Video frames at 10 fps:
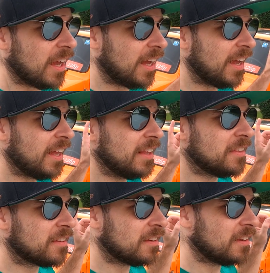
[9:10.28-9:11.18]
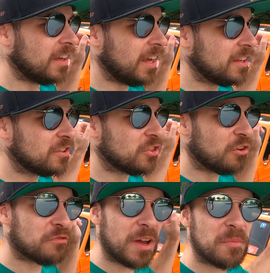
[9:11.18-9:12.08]
And in
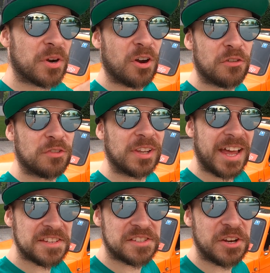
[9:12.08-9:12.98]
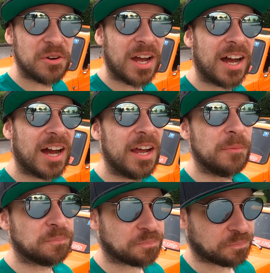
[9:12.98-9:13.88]
November of last year, I